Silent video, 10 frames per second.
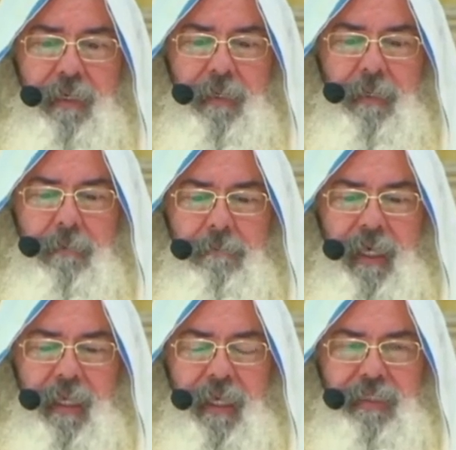We have to
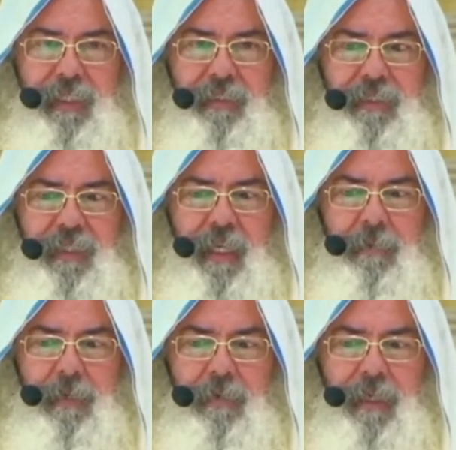do things
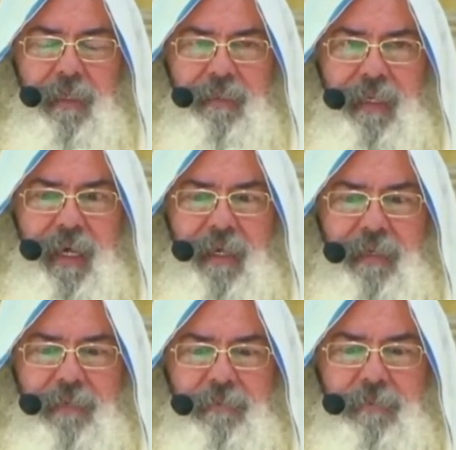better than good to
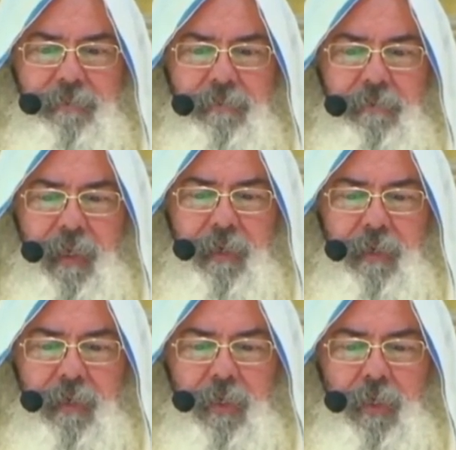succeed in life.